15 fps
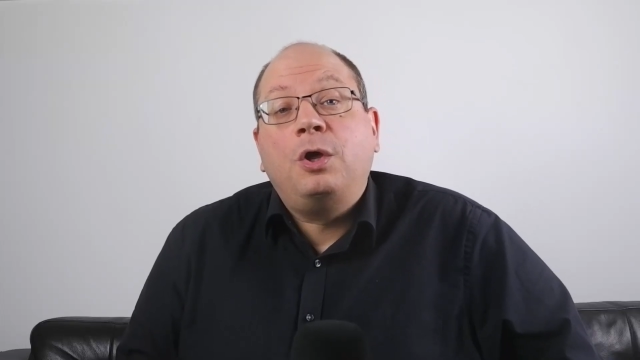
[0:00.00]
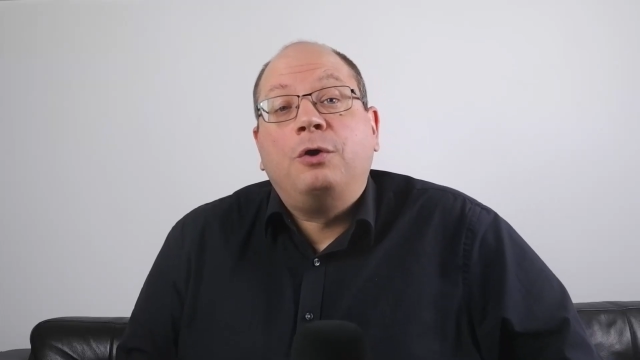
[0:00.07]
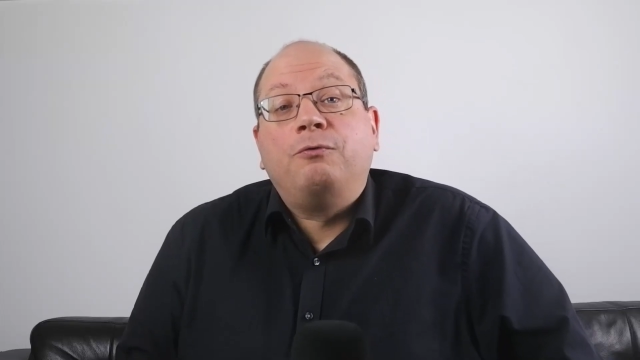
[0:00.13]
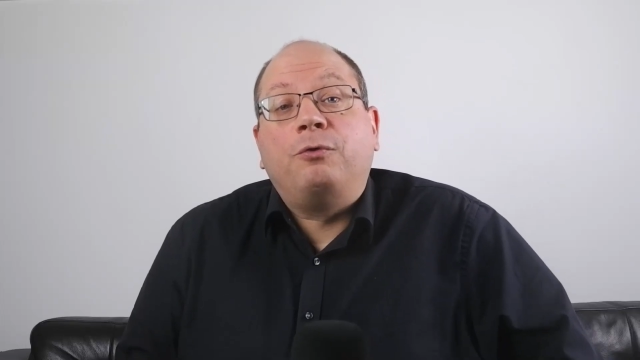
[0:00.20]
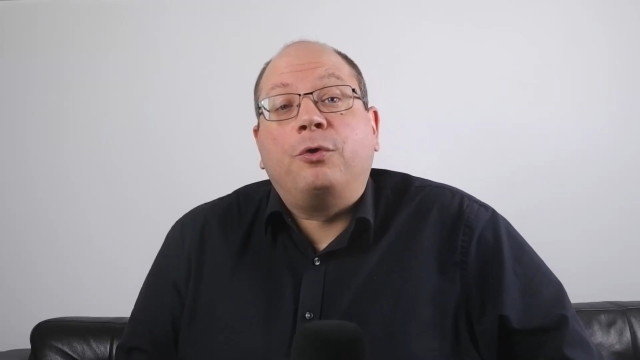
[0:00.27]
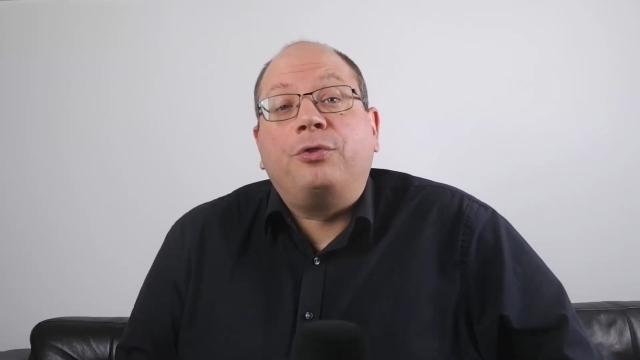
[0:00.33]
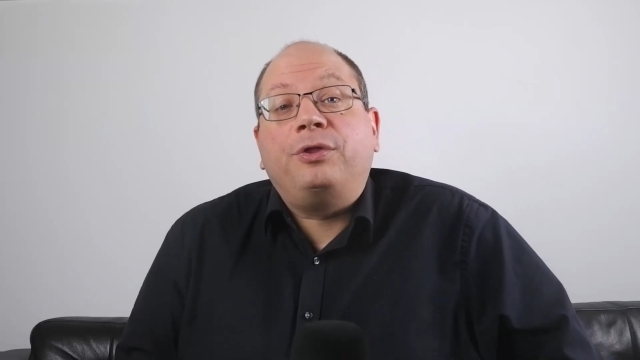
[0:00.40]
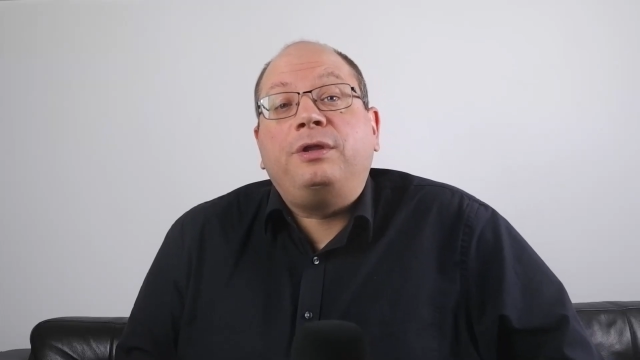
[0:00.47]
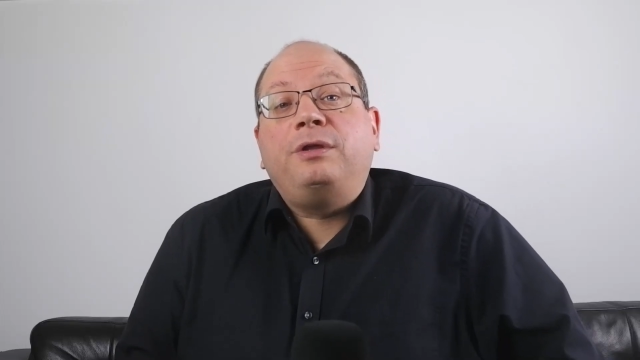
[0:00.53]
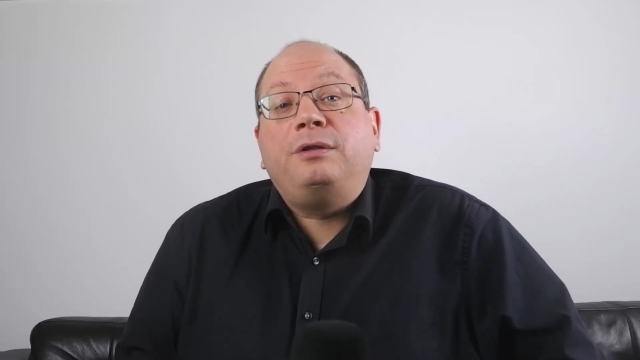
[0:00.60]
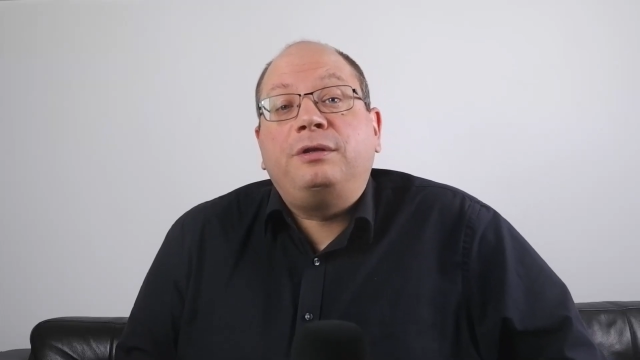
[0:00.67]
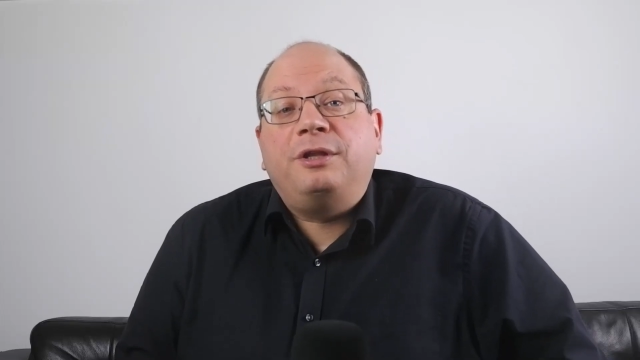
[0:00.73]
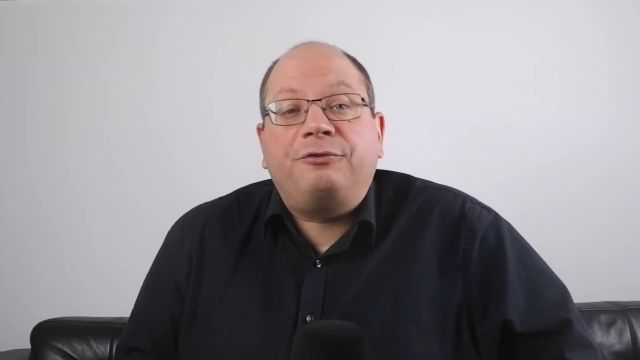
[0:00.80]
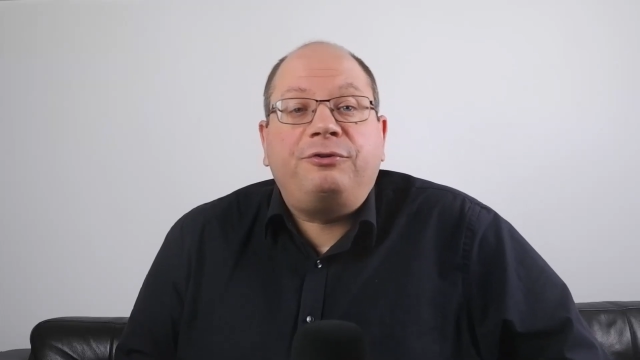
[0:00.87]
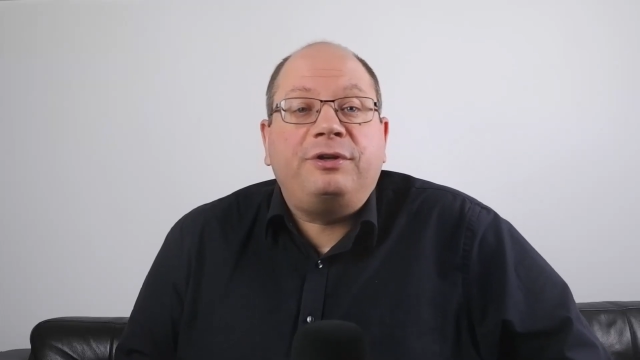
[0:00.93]
for the
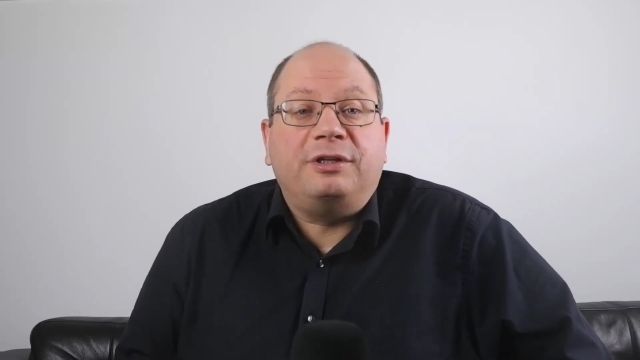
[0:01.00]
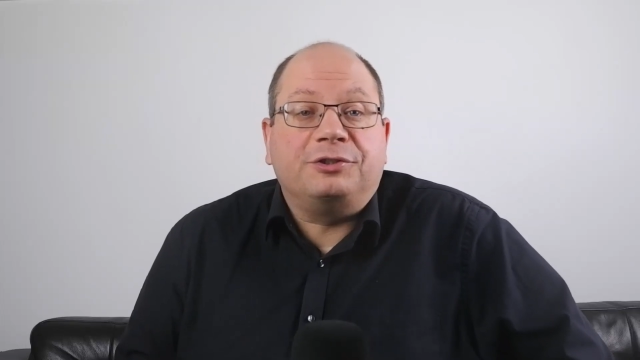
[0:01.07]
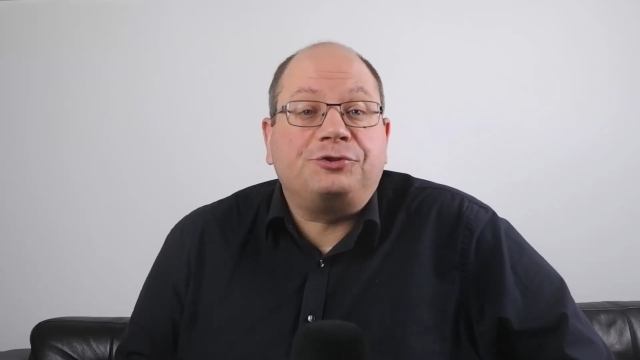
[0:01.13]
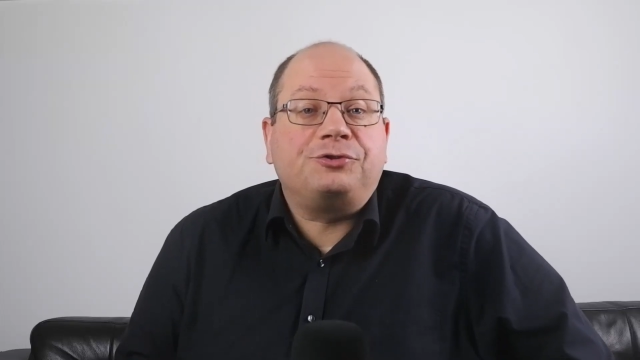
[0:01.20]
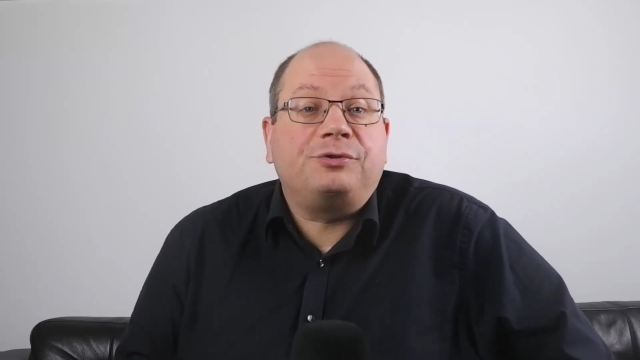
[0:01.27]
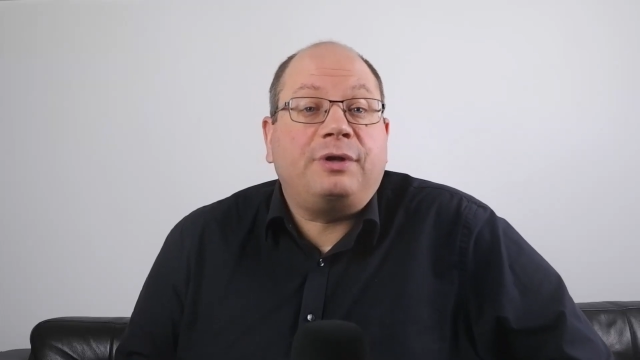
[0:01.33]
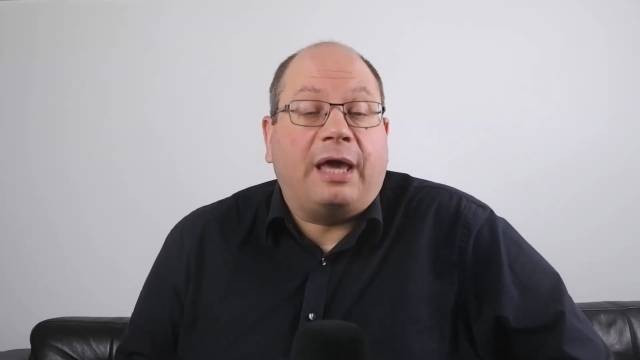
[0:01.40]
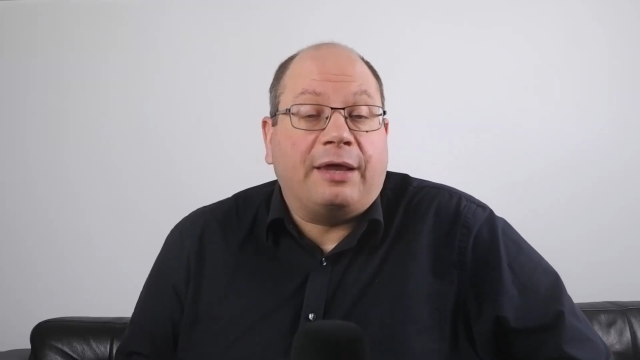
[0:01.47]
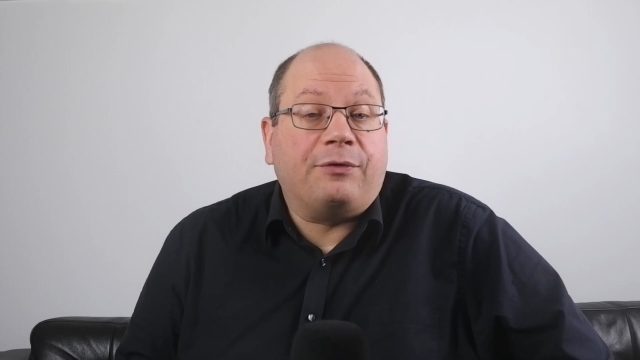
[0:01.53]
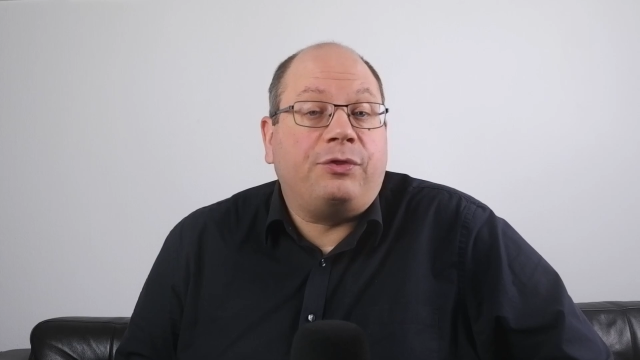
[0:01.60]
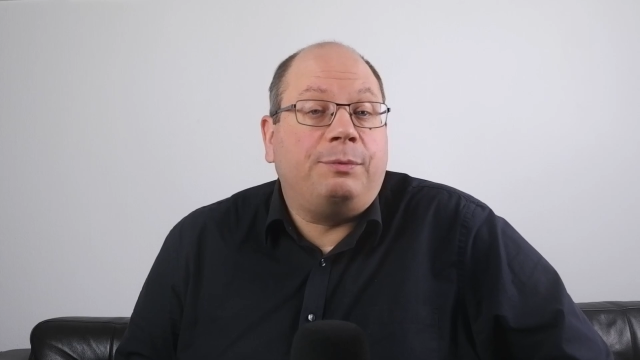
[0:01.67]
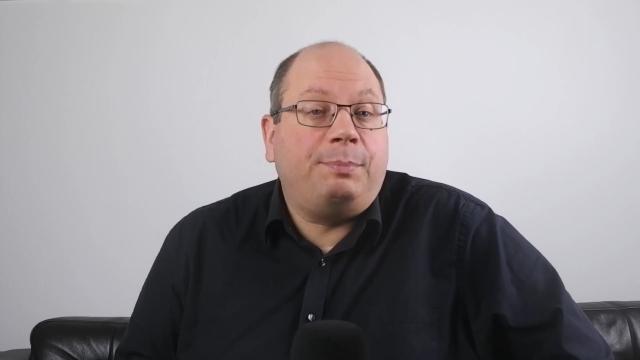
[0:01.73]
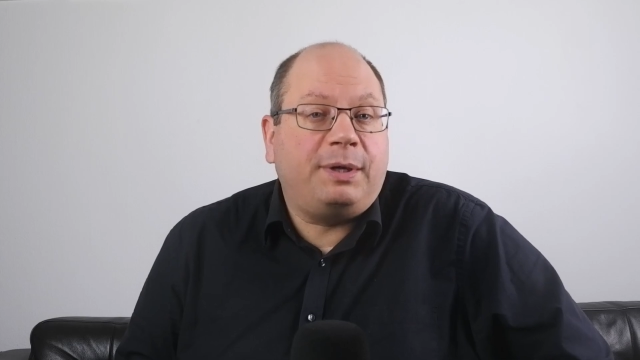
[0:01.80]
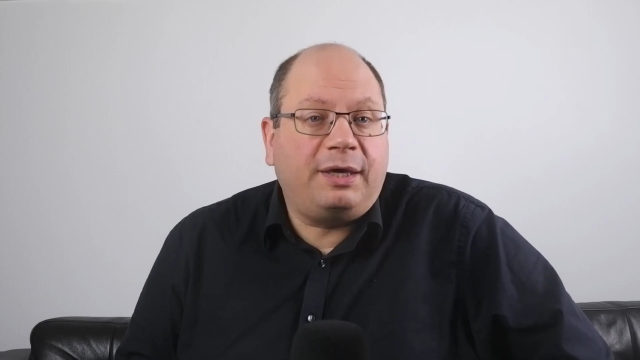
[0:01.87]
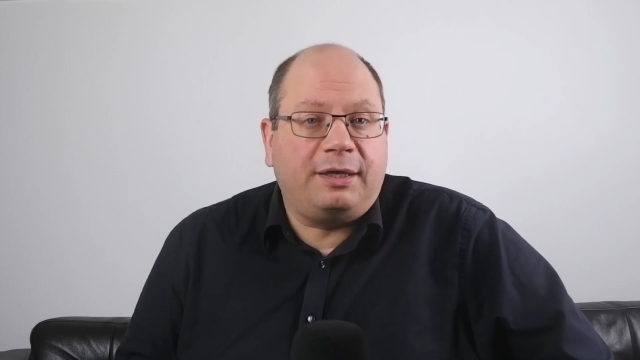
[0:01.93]
definition at the
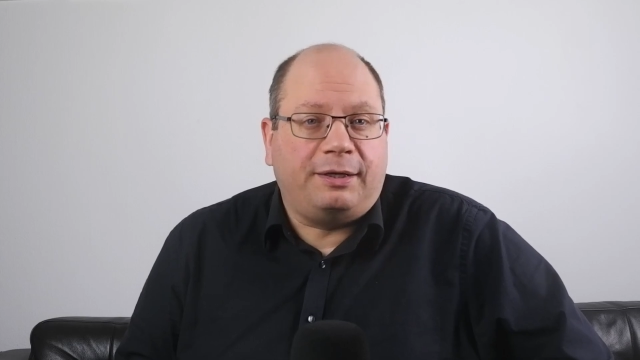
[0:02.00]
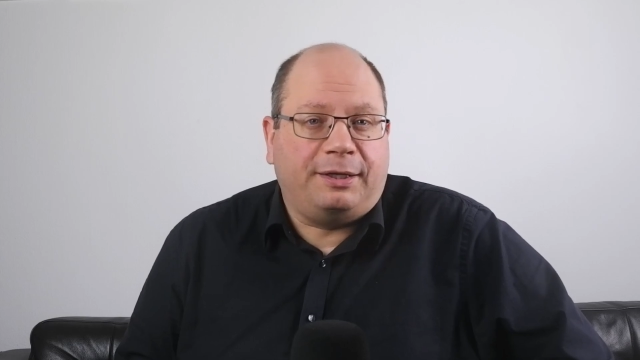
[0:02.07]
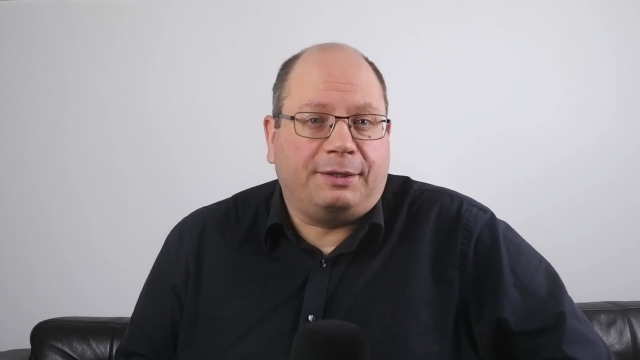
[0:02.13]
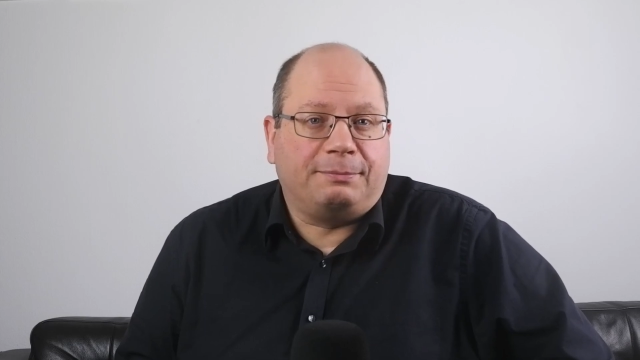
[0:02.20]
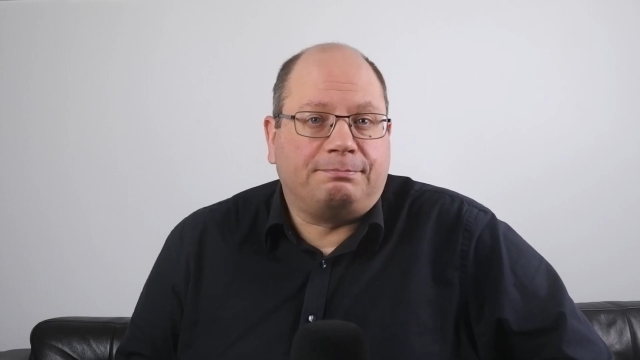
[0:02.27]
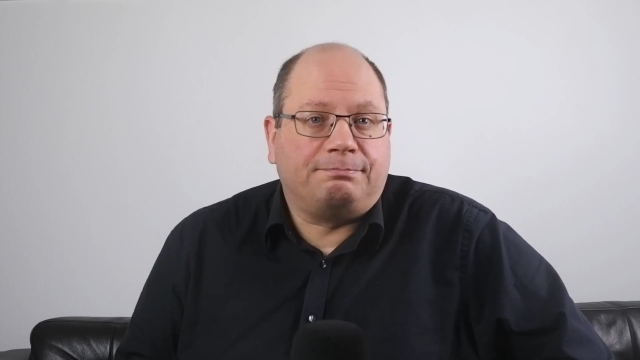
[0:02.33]
beginning.